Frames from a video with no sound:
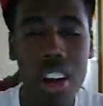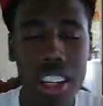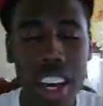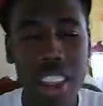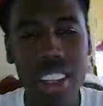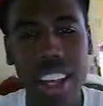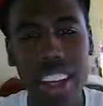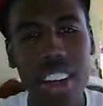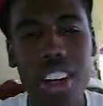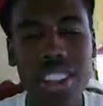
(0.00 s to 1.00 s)
altogether,
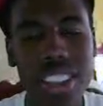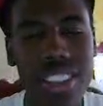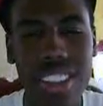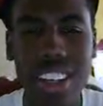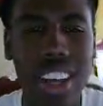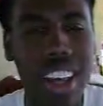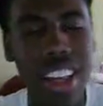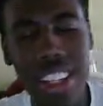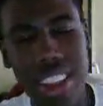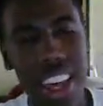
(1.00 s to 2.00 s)
like, girls
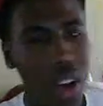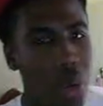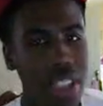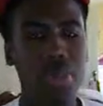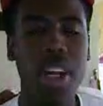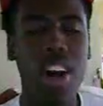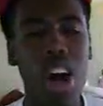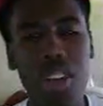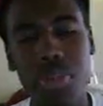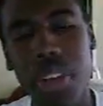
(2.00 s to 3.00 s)
think once a player,
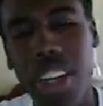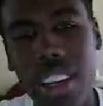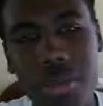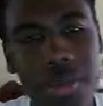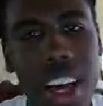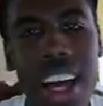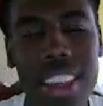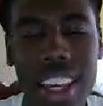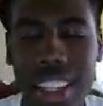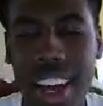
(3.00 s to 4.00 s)
always a player.
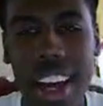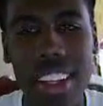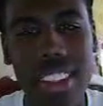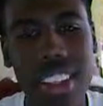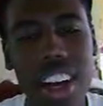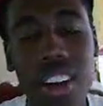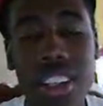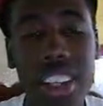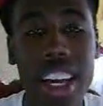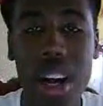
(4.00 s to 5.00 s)
I think not. I
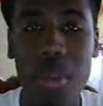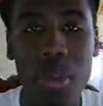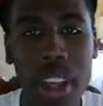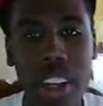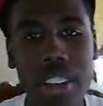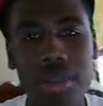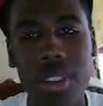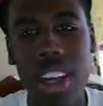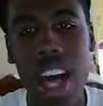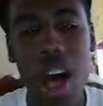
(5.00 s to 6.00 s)
don't even think I'm a player.
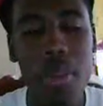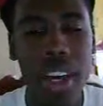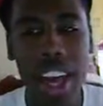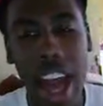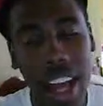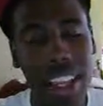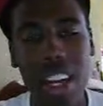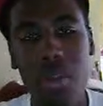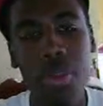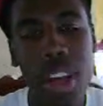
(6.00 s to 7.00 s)
I may act
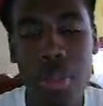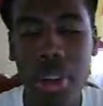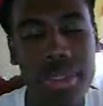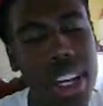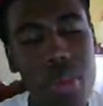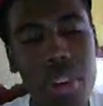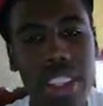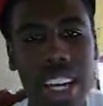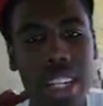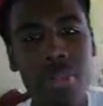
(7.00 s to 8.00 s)
like I'm a player, but I'm
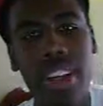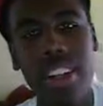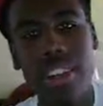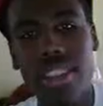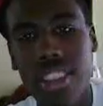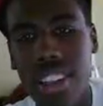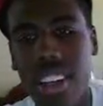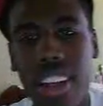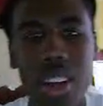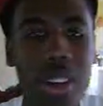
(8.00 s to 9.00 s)
really not a player.
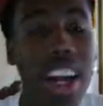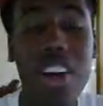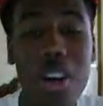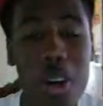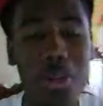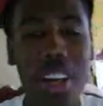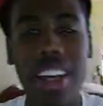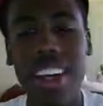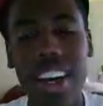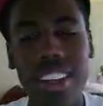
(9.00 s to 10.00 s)
When I go home
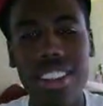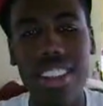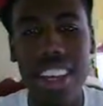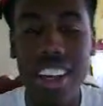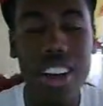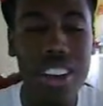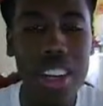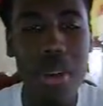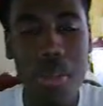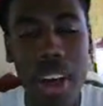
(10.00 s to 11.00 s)
at night and go
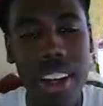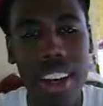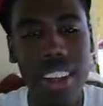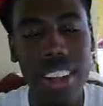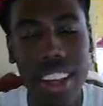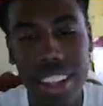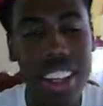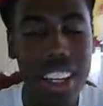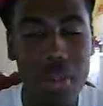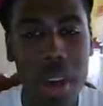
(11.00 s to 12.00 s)
lay my bed down,
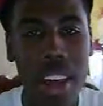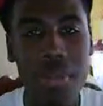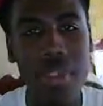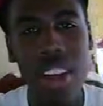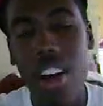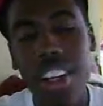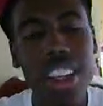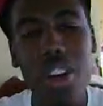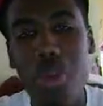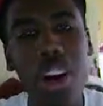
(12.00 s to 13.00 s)
like, lay in the bed, I
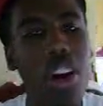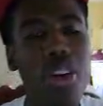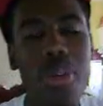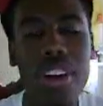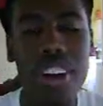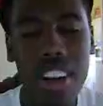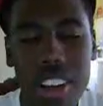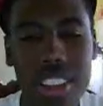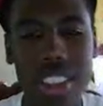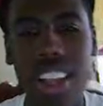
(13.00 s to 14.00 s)
only think of one girl
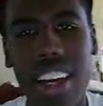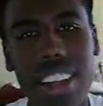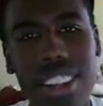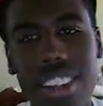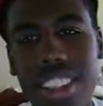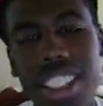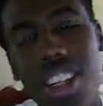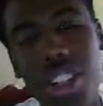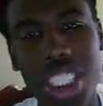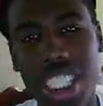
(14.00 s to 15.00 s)
only, like,
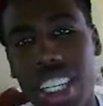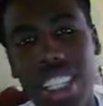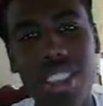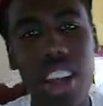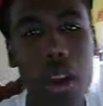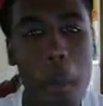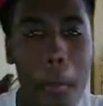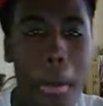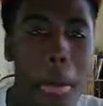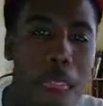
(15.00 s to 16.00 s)
she know who she is, like,
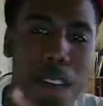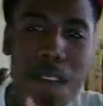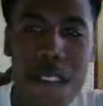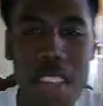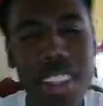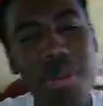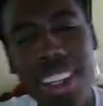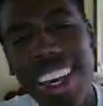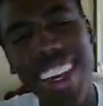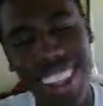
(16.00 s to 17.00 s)

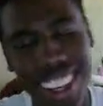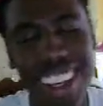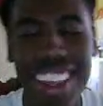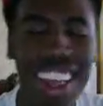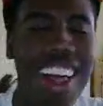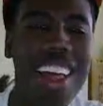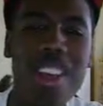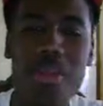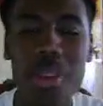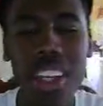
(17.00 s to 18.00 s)
but yeah,
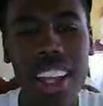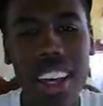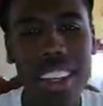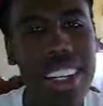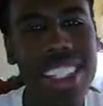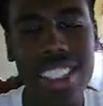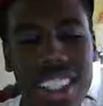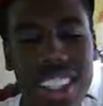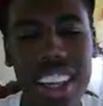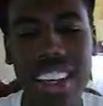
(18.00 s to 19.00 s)
but like,
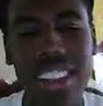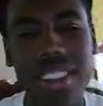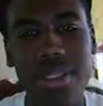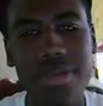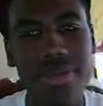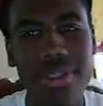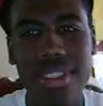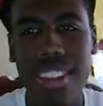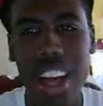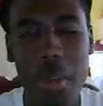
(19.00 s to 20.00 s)
it, like,
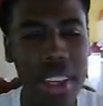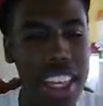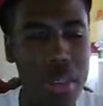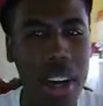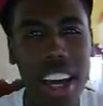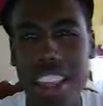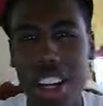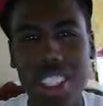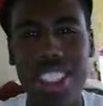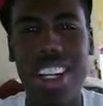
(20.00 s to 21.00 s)
I may think about other
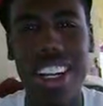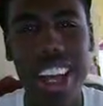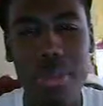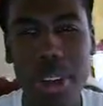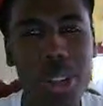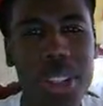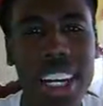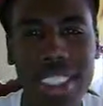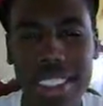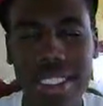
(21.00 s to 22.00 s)
girls during the day, but who
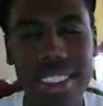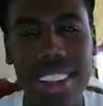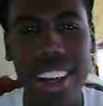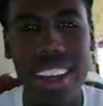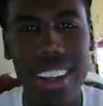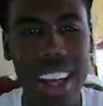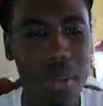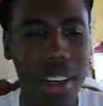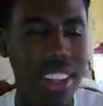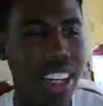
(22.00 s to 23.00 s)
doesn't, like,
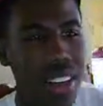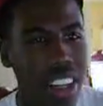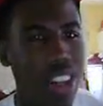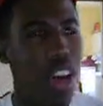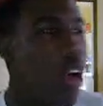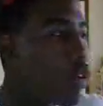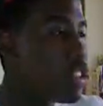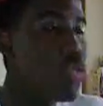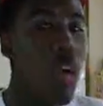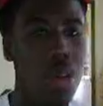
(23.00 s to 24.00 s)
I might think of that girl,
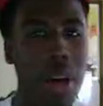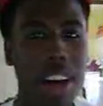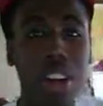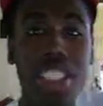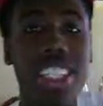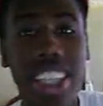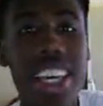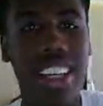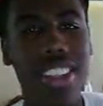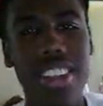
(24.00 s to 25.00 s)
oh, she walked by, oh, she
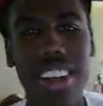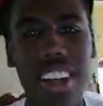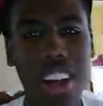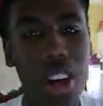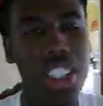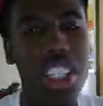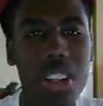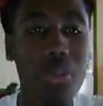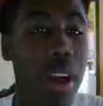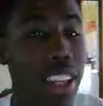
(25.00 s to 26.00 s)
thick, oh, she
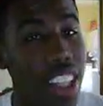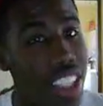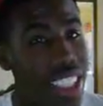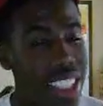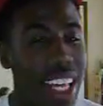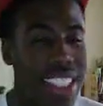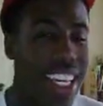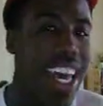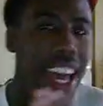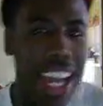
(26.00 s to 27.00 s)
cute, bad look, she's
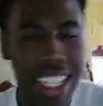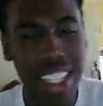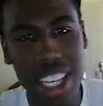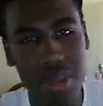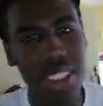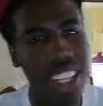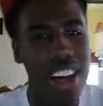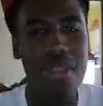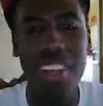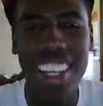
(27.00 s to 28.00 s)
light-skinned and got the lips, you
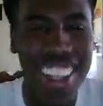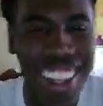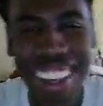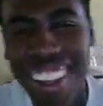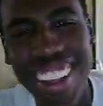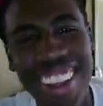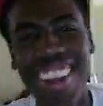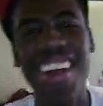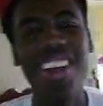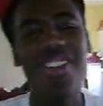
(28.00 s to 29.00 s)
know what I
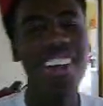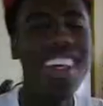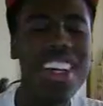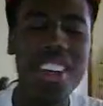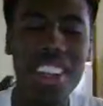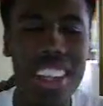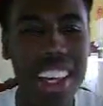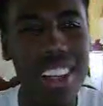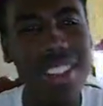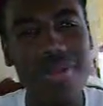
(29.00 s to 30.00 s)
mean, but yeah,
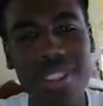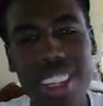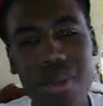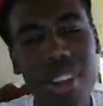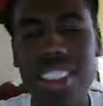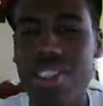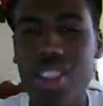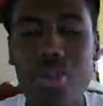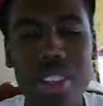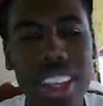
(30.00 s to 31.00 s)
like, please,
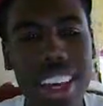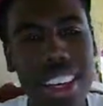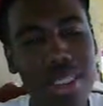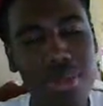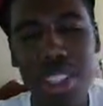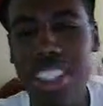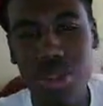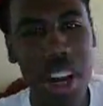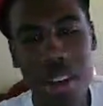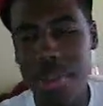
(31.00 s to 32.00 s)
if someone, like,
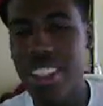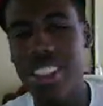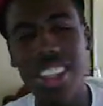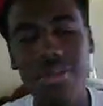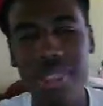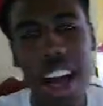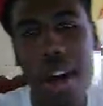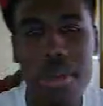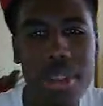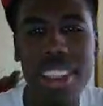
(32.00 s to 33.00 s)
please write me or something,
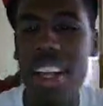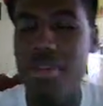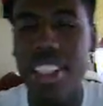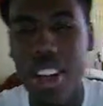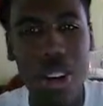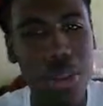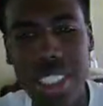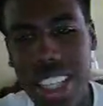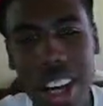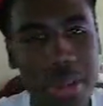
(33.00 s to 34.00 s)
comment me, let me know
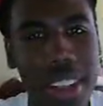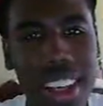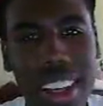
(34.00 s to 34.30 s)
what's up,